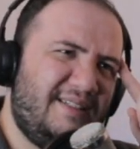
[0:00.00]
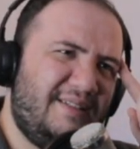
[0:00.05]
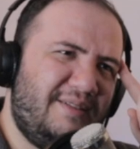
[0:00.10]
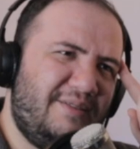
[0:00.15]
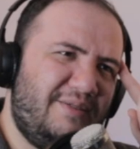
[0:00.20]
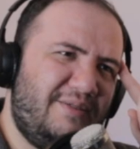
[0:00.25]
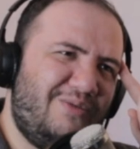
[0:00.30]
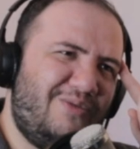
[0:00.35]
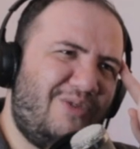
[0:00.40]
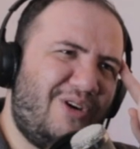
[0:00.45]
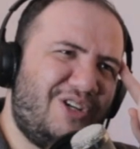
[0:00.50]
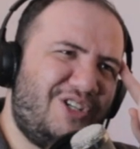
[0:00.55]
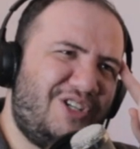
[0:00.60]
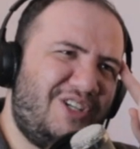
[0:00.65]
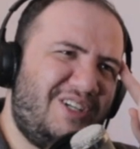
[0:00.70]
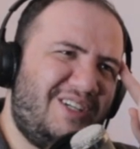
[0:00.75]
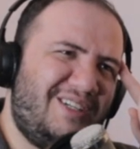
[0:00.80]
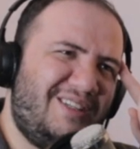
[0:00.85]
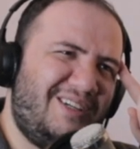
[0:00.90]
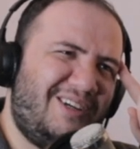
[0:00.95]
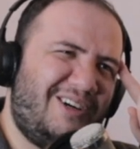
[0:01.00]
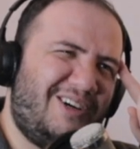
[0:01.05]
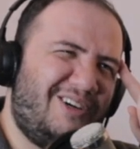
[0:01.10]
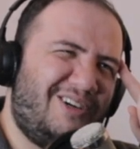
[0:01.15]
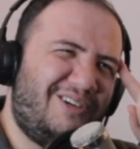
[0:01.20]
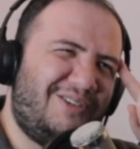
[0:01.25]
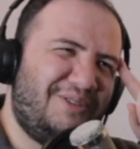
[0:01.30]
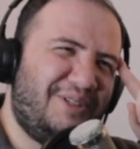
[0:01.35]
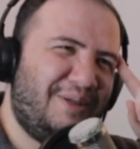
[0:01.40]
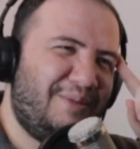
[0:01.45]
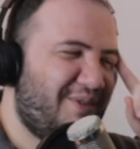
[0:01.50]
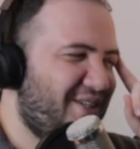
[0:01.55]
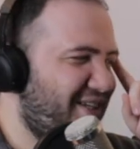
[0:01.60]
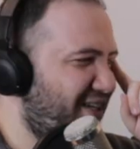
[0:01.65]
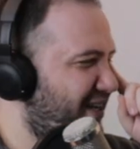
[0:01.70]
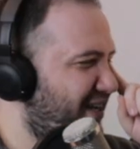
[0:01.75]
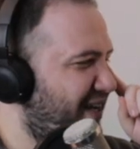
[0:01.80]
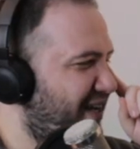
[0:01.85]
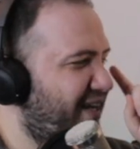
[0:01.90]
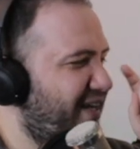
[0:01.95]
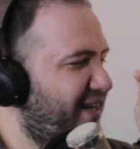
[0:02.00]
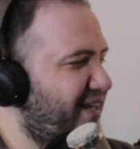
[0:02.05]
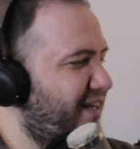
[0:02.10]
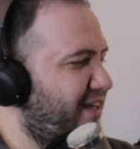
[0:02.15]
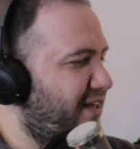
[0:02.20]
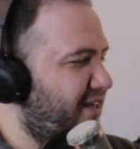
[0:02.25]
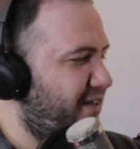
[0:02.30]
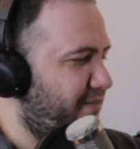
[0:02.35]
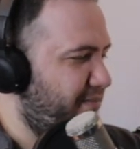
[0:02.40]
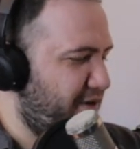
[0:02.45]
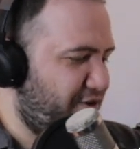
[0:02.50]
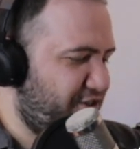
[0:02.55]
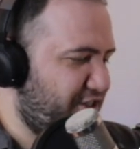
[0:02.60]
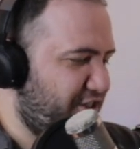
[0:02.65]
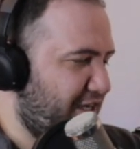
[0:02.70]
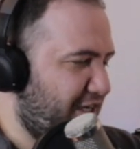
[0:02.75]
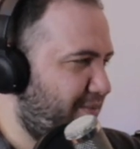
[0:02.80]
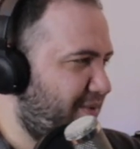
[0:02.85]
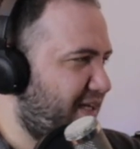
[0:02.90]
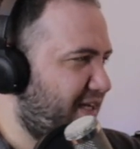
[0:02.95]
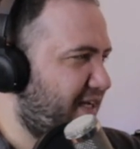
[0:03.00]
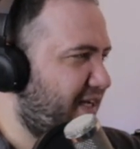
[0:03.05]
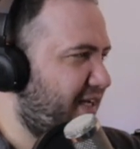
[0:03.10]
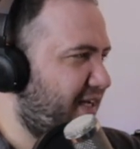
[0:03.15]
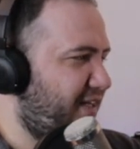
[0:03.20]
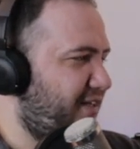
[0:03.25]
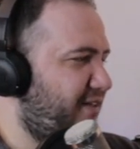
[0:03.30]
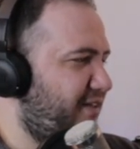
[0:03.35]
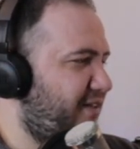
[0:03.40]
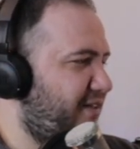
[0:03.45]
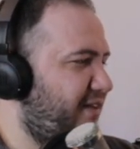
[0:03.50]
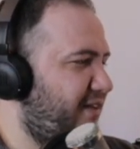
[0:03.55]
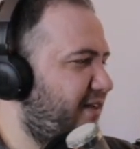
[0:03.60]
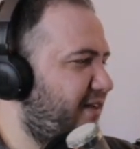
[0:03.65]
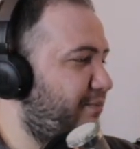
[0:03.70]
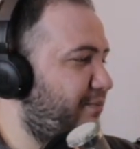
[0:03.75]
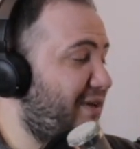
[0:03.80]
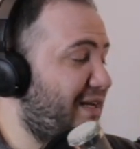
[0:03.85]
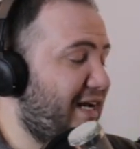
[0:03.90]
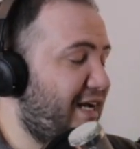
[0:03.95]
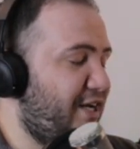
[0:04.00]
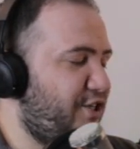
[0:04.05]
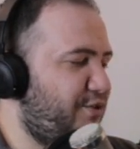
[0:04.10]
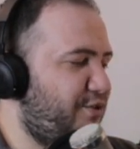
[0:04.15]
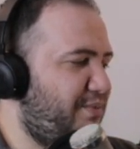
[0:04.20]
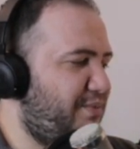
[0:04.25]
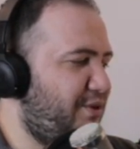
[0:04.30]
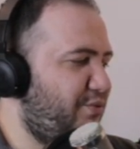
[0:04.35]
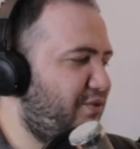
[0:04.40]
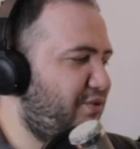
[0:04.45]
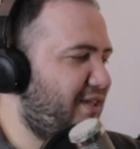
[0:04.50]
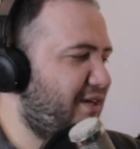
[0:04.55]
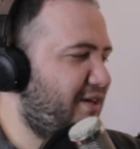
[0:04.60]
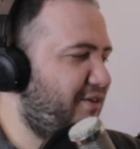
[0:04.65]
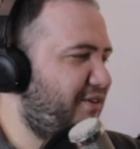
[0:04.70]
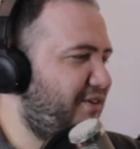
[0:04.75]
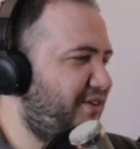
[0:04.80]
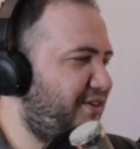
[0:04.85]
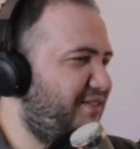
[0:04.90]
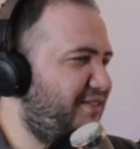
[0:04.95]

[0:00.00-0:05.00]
washing the car or something. Mary J. Blige, Be Without You.